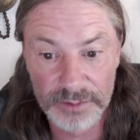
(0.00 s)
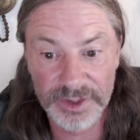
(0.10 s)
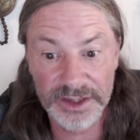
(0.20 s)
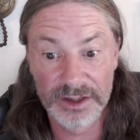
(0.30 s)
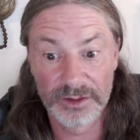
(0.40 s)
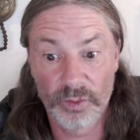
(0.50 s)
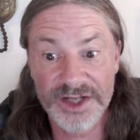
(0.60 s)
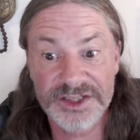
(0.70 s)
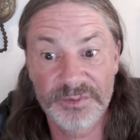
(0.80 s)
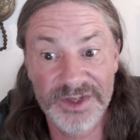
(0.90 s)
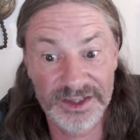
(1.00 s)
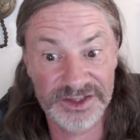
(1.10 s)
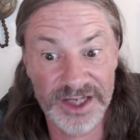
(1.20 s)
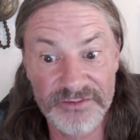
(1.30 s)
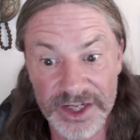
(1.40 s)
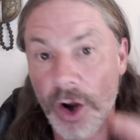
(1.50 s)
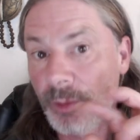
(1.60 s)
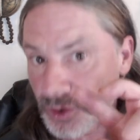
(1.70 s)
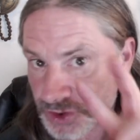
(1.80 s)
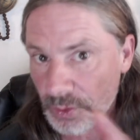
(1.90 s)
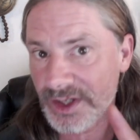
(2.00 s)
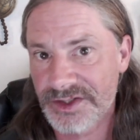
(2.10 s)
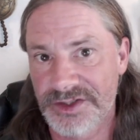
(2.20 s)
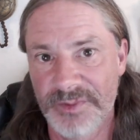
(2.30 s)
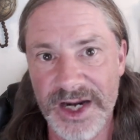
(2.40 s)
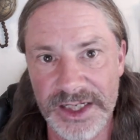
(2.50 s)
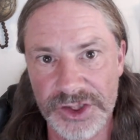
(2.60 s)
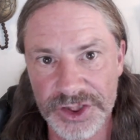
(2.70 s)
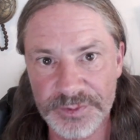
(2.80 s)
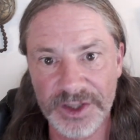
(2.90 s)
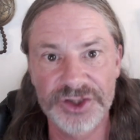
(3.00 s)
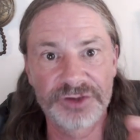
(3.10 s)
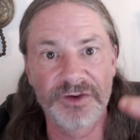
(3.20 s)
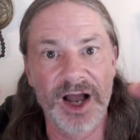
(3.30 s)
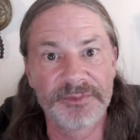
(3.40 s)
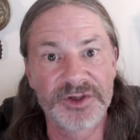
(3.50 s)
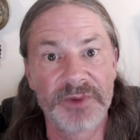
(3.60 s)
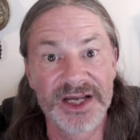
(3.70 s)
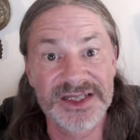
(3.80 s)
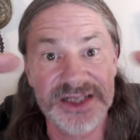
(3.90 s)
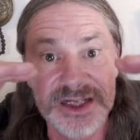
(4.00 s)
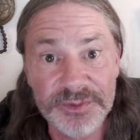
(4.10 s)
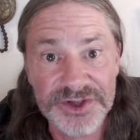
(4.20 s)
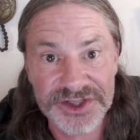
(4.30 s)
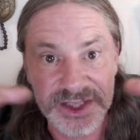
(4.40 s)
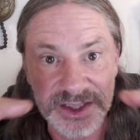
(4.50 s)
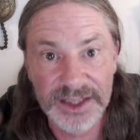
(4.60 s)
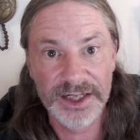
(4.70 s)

But winds up being seventy, almost twice as many, just because you've optimized ten percent